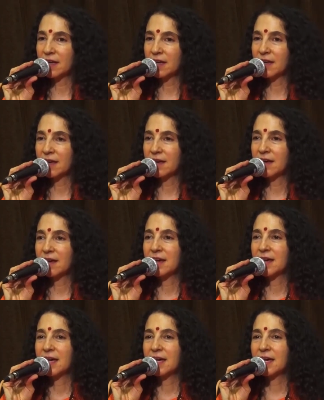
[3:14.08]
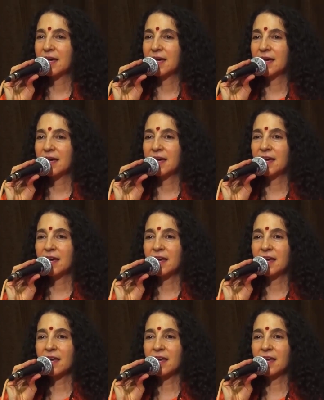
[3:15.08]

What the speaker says: (no one is talking)